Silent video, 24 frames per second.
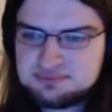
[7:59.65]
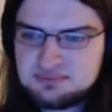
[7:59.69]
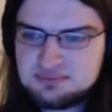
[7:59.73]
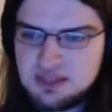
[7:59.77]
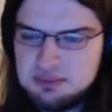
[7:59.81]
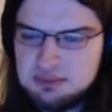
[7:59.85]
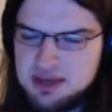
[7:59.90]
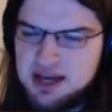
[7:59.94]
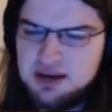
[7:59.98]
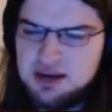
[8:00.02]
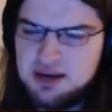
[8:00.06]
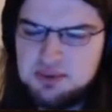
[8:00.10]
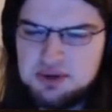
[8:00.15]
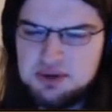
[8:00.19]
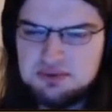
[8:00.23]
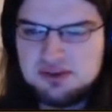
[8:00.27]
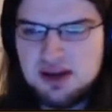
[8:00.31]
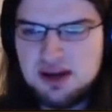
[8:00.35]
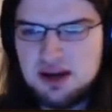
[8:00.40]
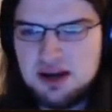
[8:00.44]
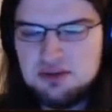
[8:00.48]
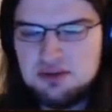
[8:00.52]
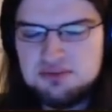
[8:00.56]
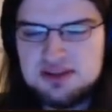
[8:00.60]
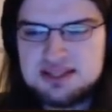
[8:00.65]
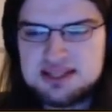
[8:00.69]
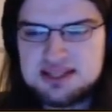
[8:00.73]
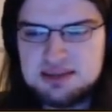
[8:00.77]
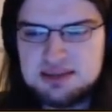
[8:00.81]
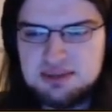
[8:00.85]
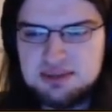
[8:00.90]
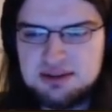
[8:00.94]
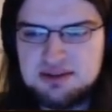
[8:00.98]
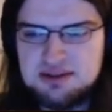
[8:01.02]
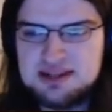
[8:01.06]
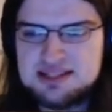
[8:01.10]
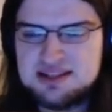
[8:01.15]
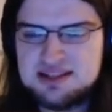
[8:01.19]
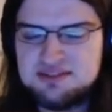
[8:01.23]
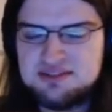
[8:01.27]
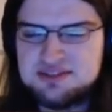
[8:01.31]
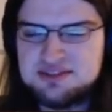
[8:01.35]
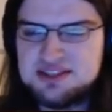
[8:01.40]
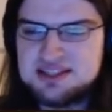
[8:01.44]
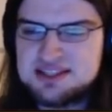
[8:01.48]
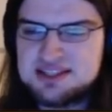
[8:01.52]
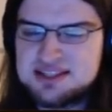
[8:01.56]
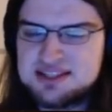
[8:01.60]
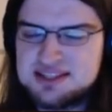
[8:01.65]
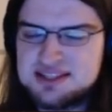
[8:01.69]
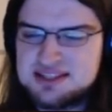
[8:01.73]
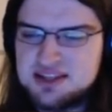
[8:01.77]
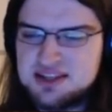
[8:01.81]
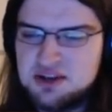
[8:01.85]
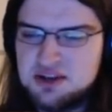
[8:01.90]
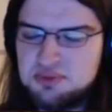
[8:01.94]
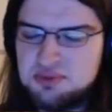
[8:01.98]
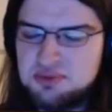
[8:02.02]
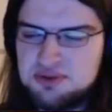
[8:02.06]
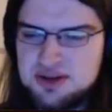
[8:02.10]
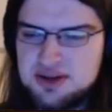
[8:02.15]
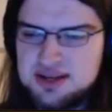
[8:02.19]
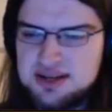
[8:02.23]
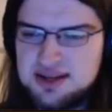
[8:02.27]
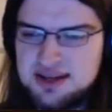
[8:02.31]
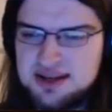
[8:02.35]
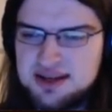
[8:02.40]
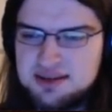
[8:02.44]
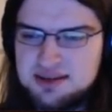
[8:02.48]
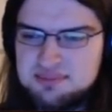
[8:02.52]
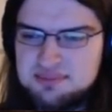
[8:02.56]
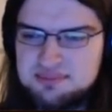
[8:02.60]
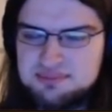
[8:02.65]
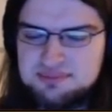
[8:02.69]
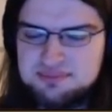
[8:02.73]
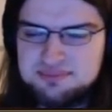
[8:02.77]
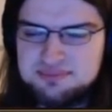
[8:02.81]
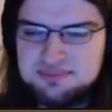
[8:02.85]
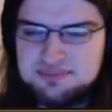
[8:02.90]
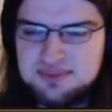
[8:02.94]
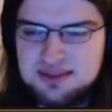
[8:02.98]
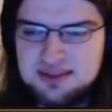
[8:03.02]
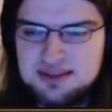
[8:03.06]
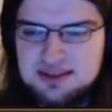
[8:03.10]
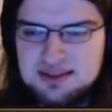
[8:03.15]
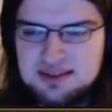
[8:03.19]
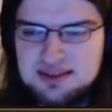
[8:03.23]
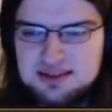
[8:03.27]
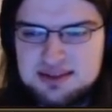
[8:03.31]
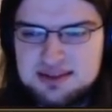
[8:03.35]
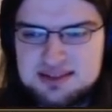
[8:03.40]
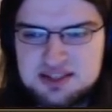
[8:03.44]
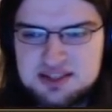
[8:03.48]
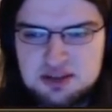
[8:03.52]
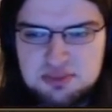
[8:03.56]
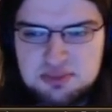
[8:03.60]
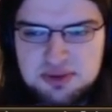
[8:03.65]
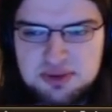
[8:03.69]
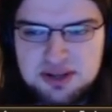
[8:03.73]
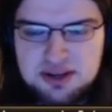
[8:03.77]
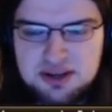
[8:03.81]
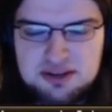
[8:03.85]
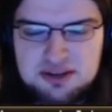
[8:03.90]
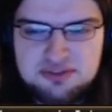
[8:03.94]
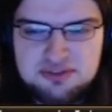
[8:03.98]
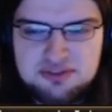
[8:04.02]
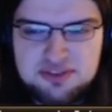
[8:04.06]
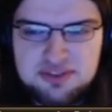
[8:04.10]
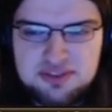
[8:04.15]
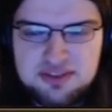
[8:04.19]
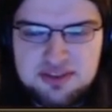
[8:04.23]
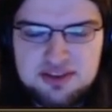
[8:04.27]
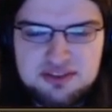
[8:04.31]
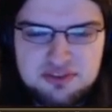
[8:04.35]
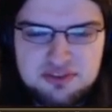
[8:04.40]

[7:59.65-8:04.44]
Yeah, I'll reset my rating after this, because there's no point going from the